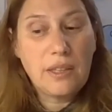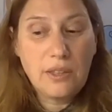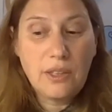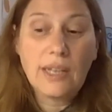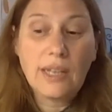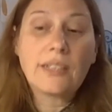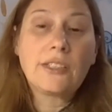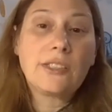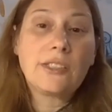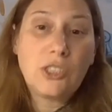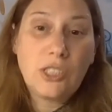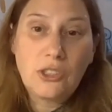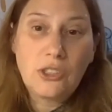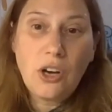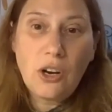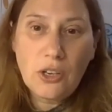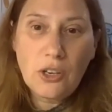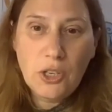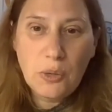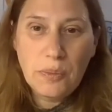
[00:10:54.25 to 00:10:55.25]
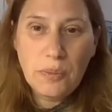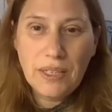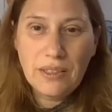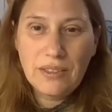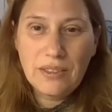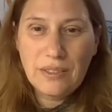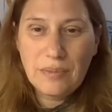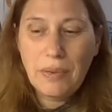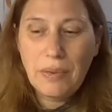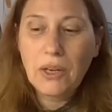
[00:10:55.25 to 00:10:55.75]
the actually
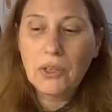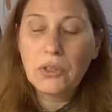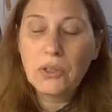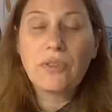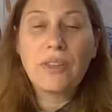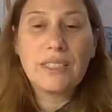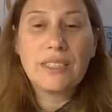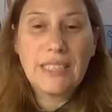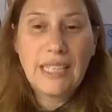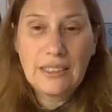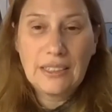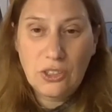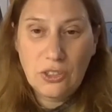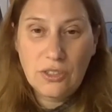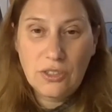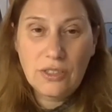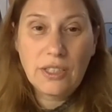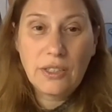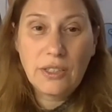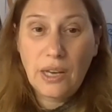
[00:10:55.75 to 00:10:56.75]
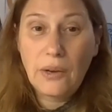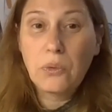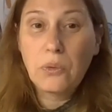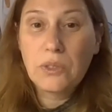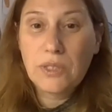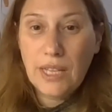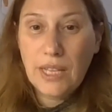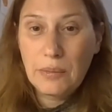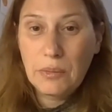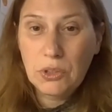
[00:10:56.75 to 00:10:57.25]
documents, part of the letters that I
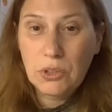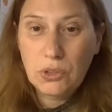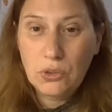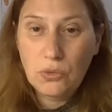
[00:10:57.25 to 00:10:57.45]
was able